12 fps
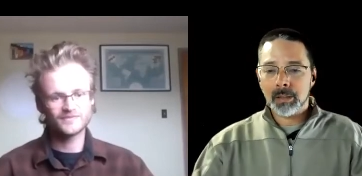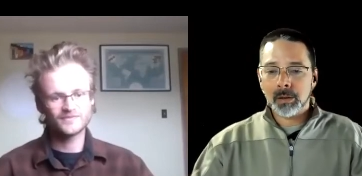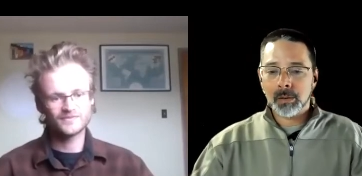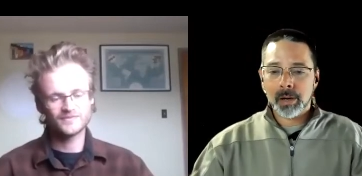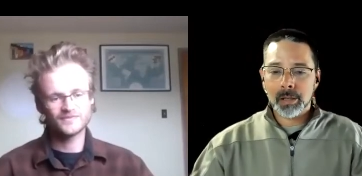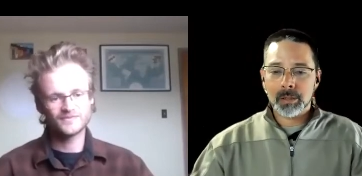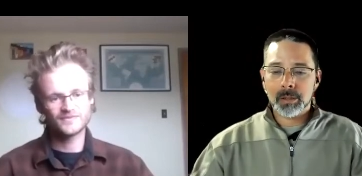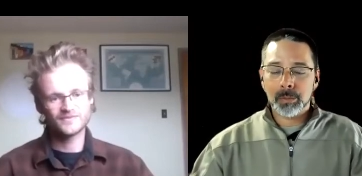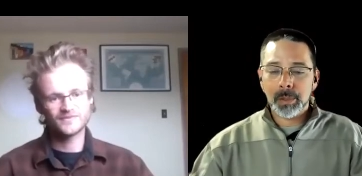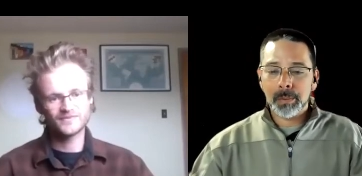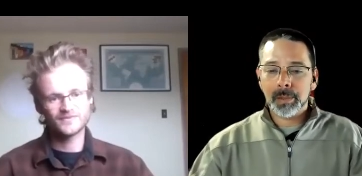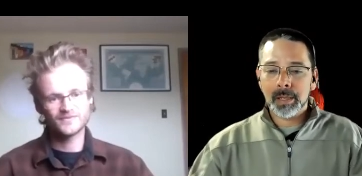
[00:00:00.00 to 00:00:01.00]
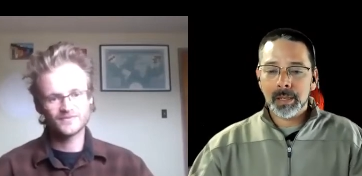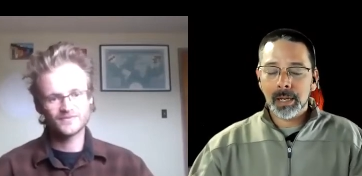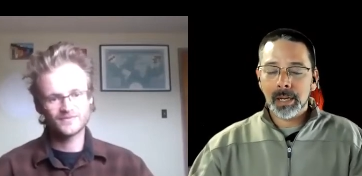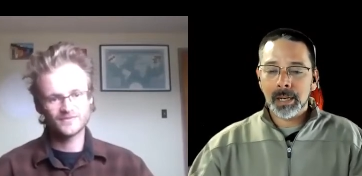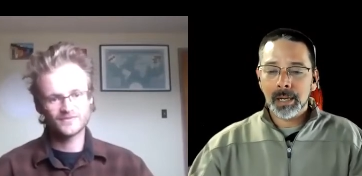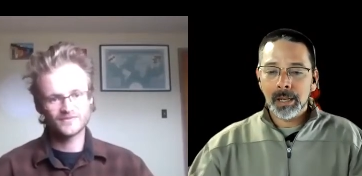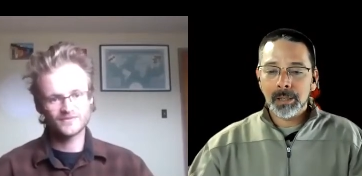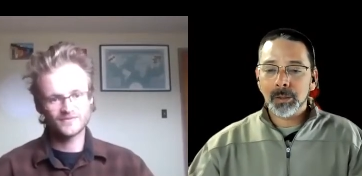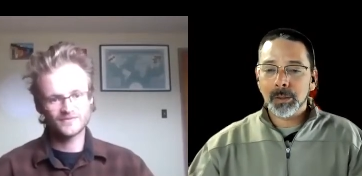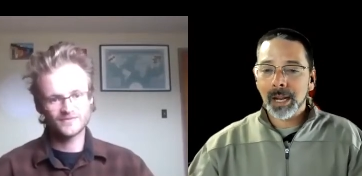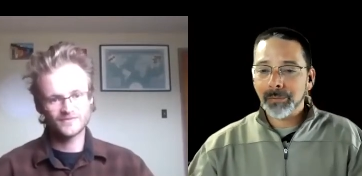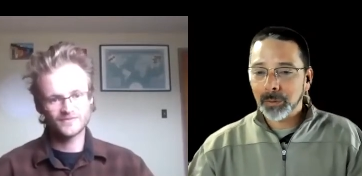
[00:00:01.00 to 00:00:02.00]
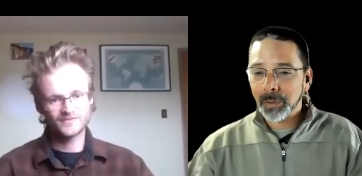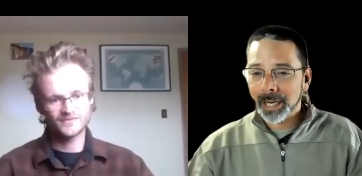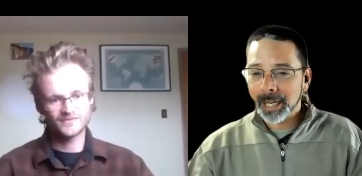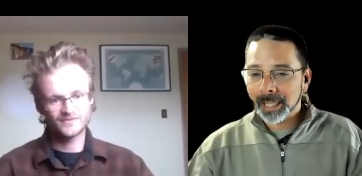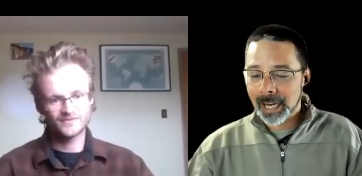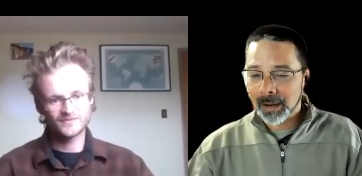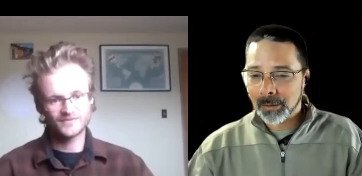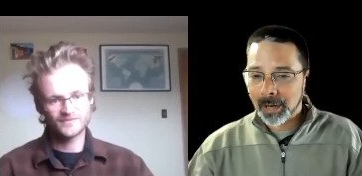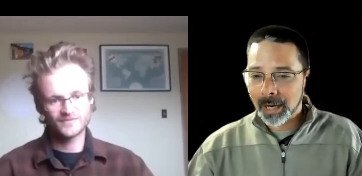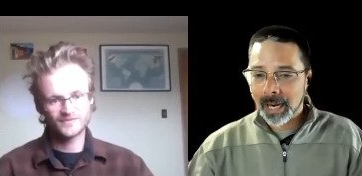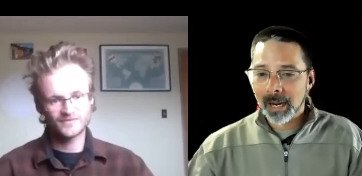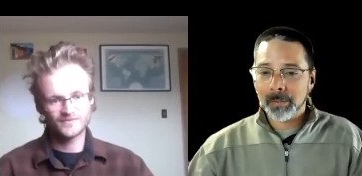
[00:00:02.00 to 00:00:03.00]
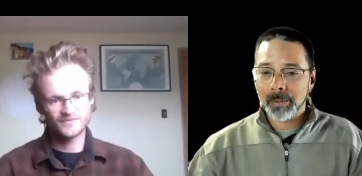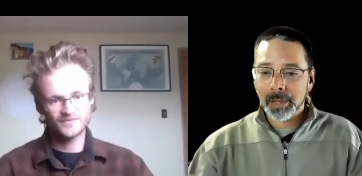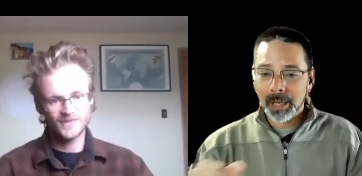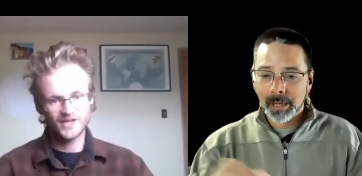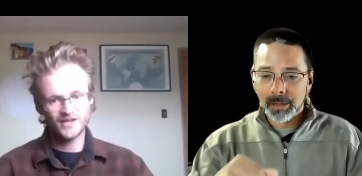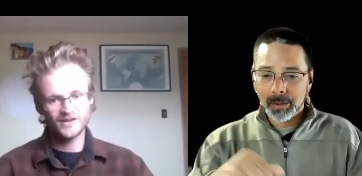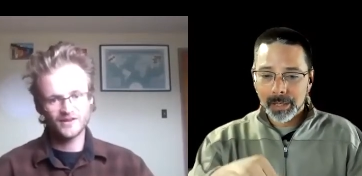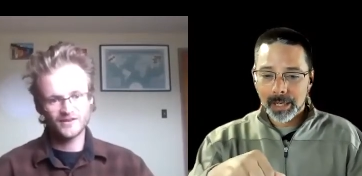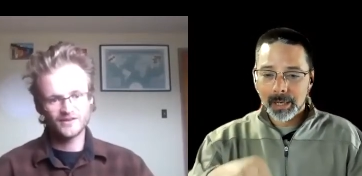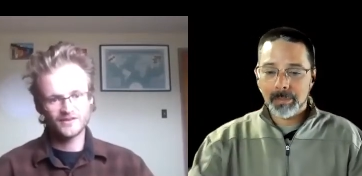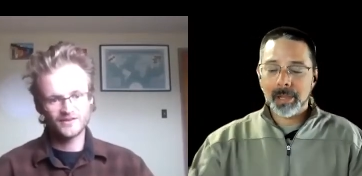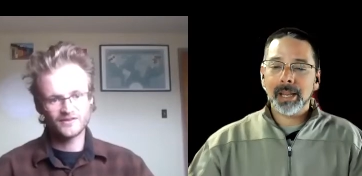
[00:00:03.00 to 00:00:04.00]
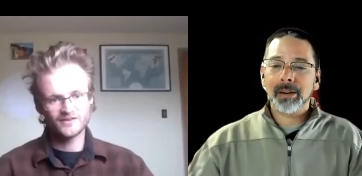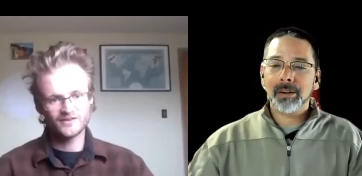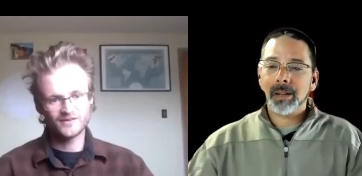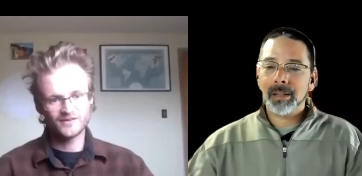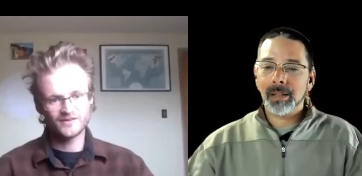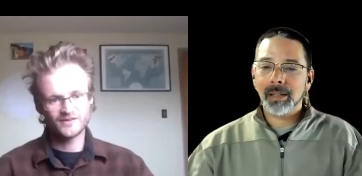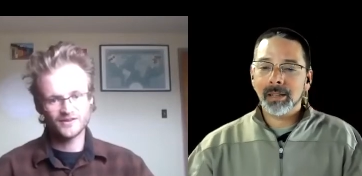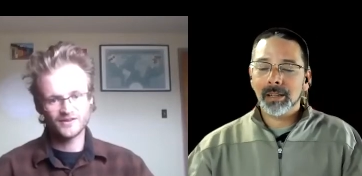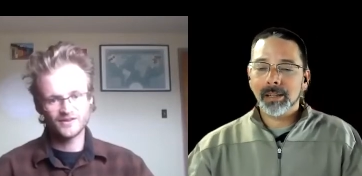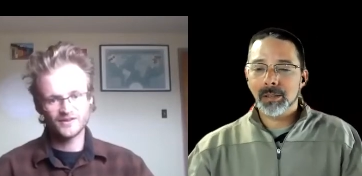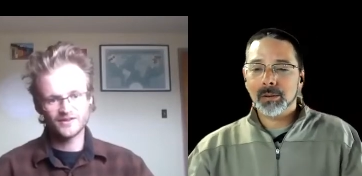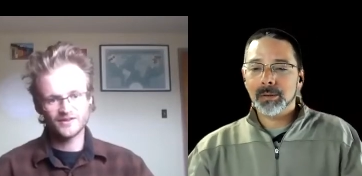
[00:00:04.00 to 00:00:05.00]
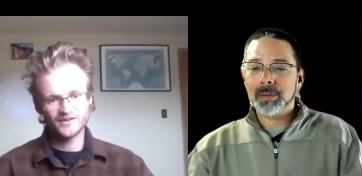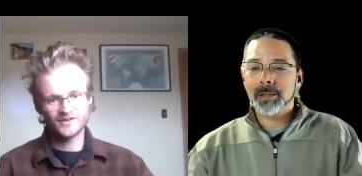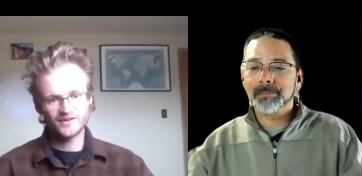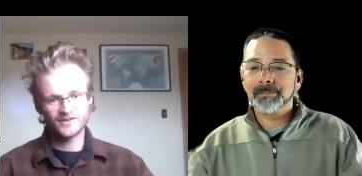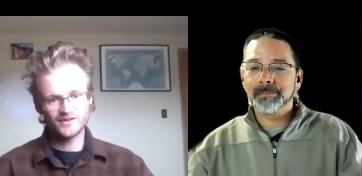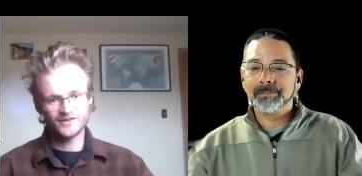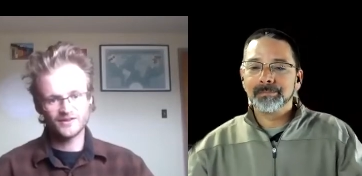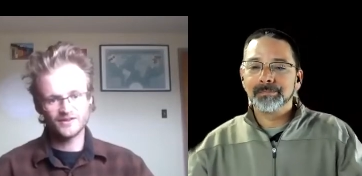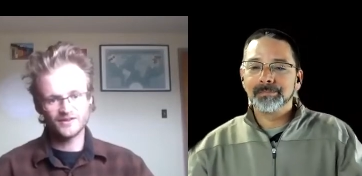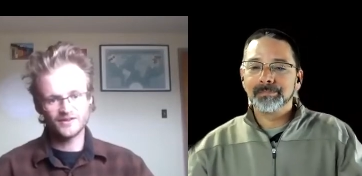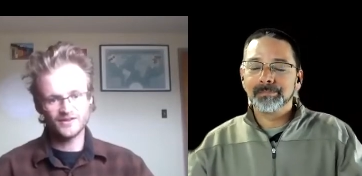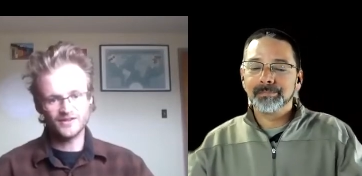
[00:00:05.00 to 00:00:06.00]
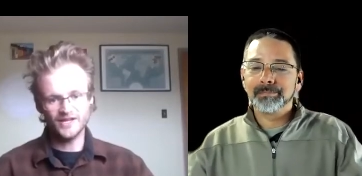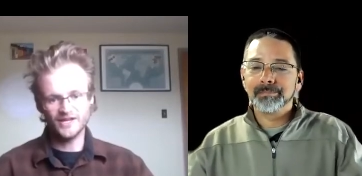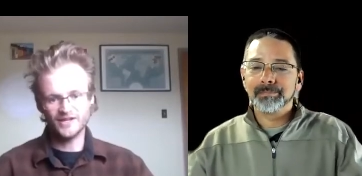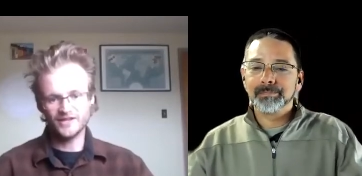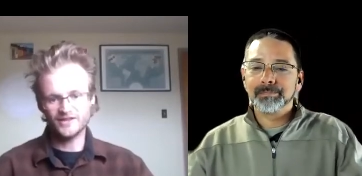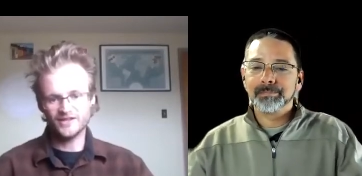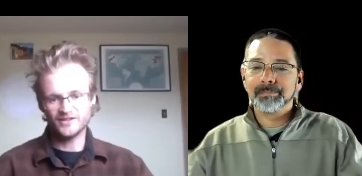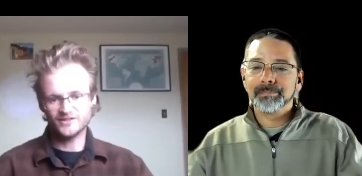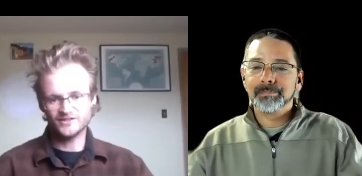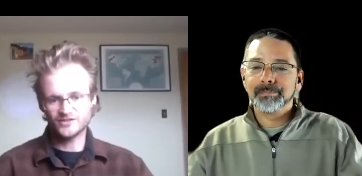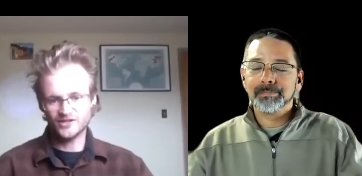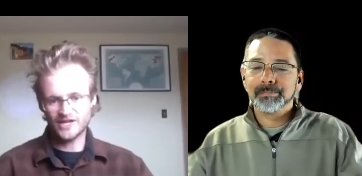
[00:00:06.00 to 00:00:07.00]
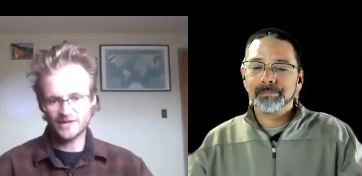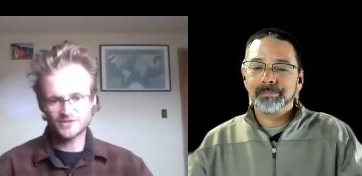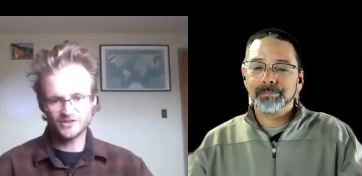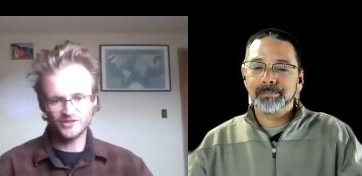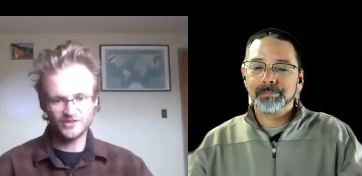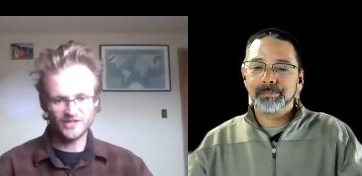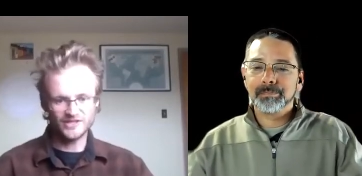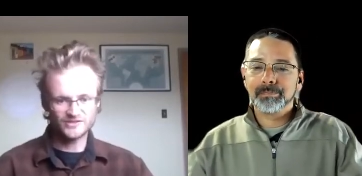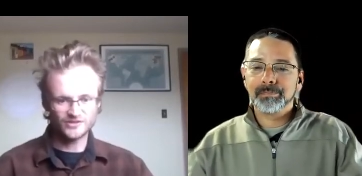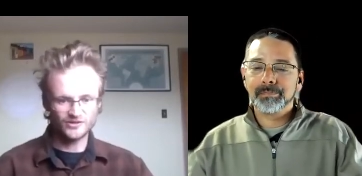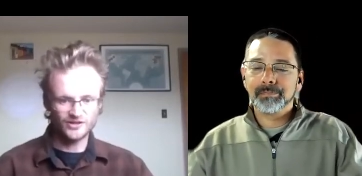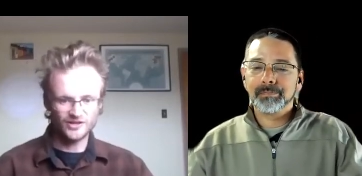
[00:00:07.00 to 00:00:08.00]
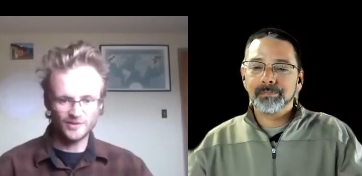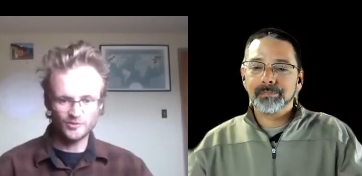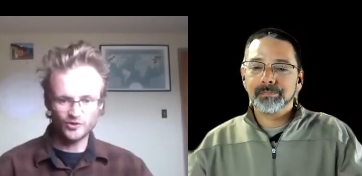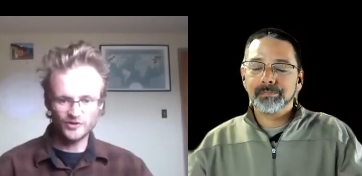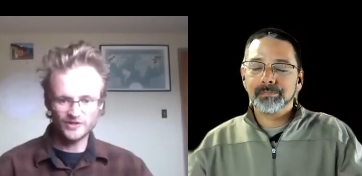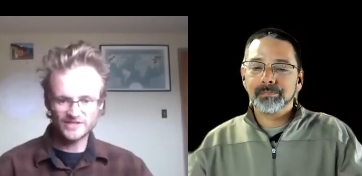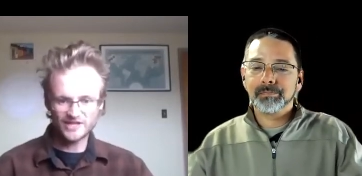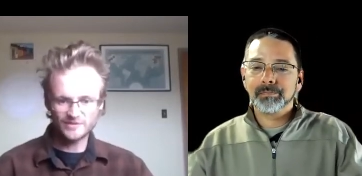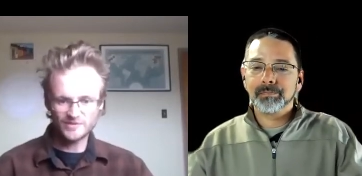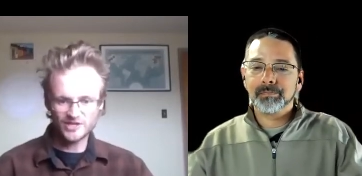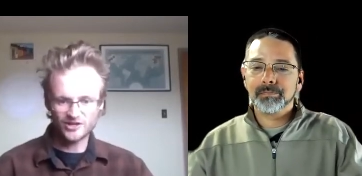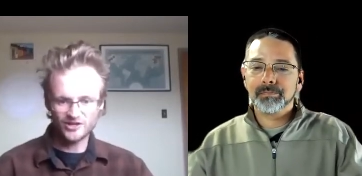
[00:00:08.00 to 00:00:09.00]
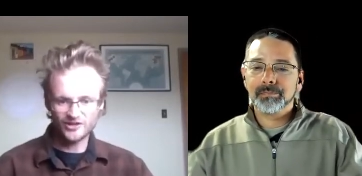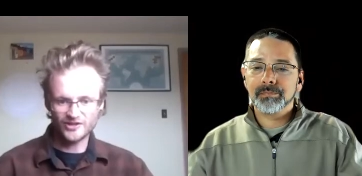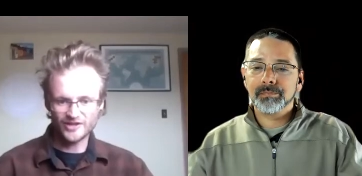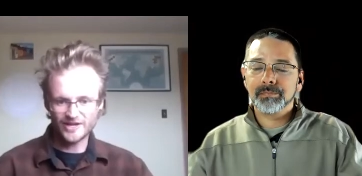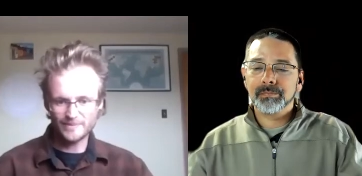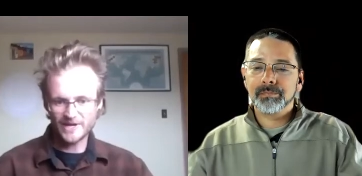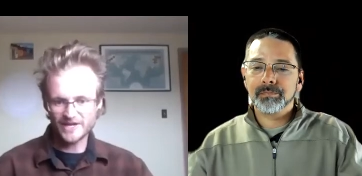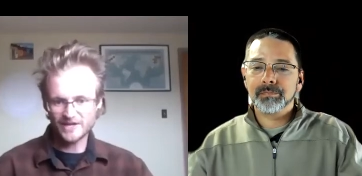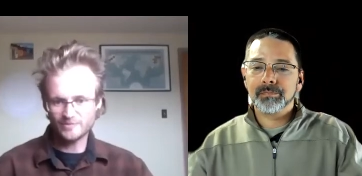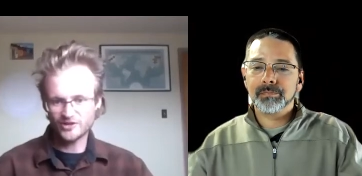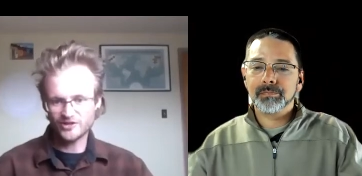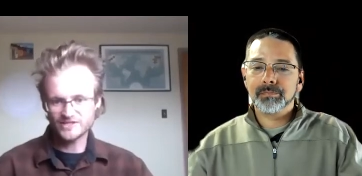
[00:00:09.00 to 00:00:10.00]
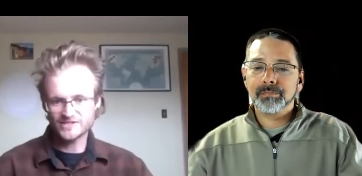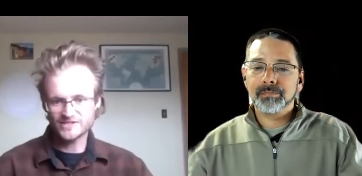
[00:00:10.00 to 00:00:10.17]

Speaker 1: and so on, so people can uh, don't have to write it down right now, but they can look it up later on in the description.
Speaker 2: Yeah, that, absolutely. So I'm always down to be called. Uh, my number is